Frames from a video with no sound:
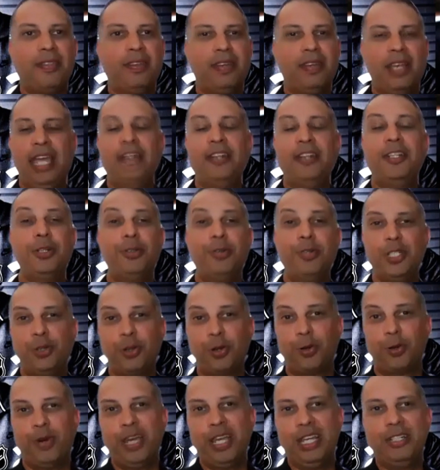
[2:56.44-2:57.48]
and do it your
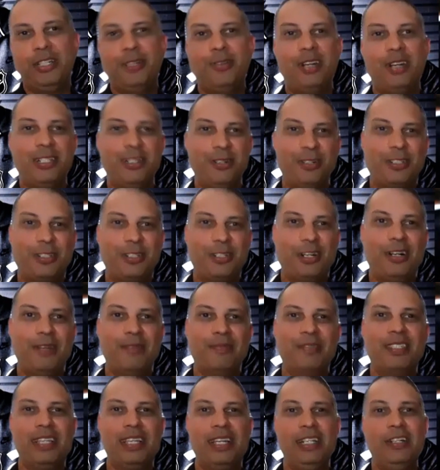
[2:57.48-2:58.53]
way, do it on your
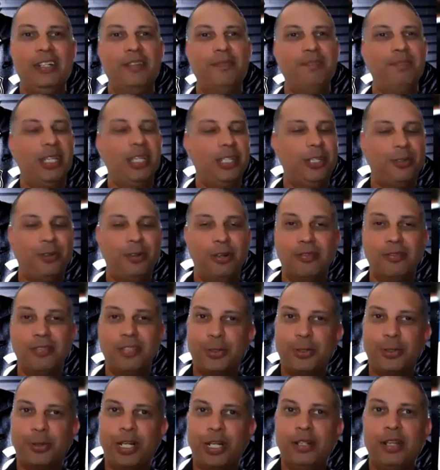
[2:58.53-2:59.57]
terms. You know, pick your own
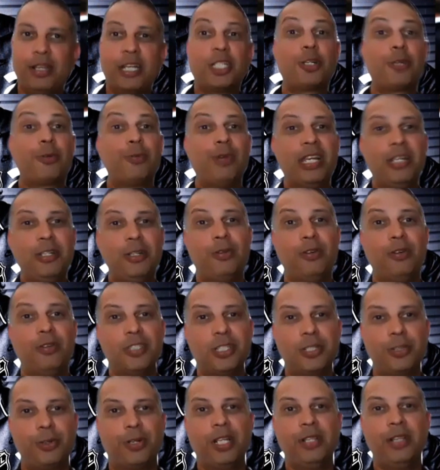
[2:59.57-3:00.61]
storyline, create your own
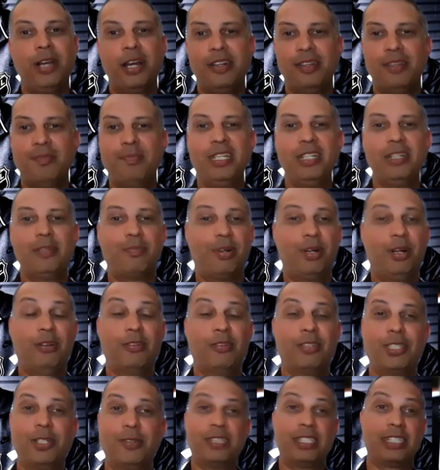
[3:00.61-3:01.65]
storyline and be a pro.
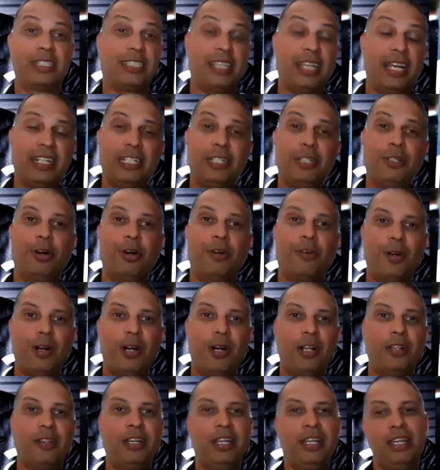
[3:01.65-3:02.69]
So exciting new
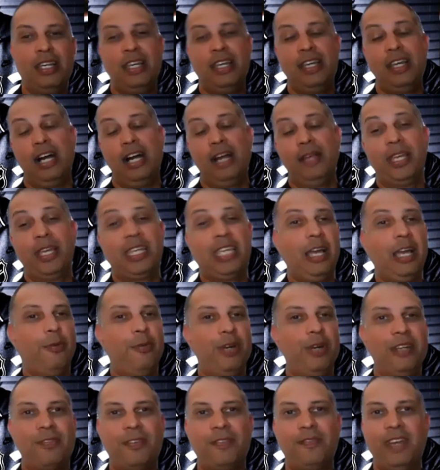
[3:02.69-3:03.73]
overhaul that I can't
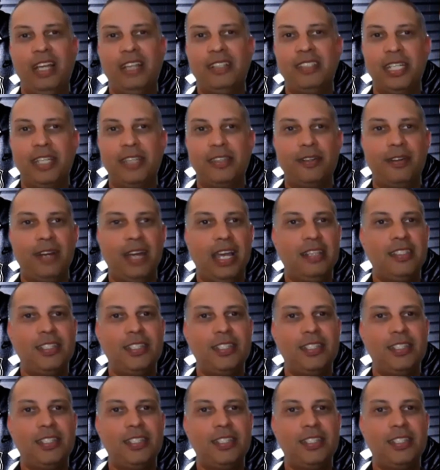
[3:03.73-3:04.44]
wait for fans to get their hands